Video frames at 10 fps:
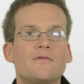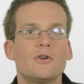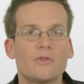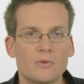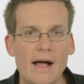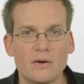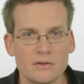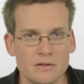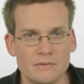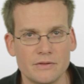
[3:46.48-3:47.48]
Further
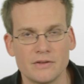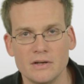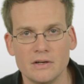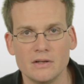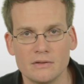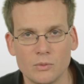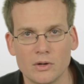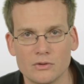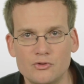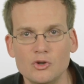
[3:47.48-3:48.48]
out, in the vicinity of
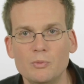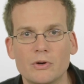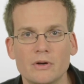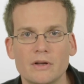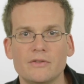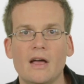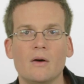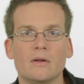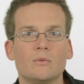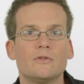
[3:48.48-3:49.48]
where Jupiter is
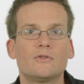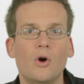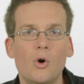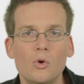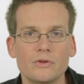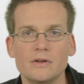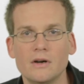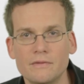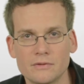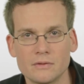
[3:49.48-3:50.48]
now, it was cold
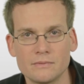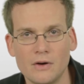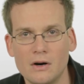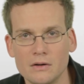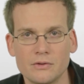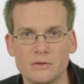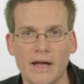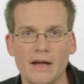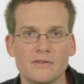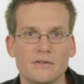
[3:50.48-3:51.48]
enough for volatile
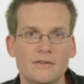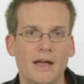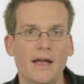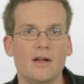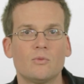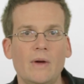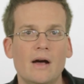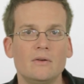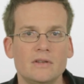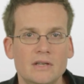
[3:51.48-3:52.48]
gases to hang
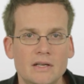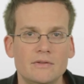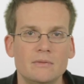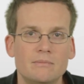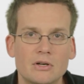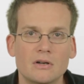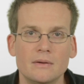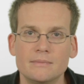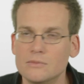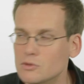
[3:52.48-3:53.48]
around and even
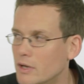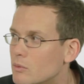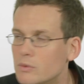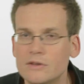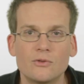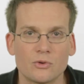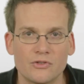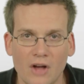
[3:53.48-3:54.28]
become liquids or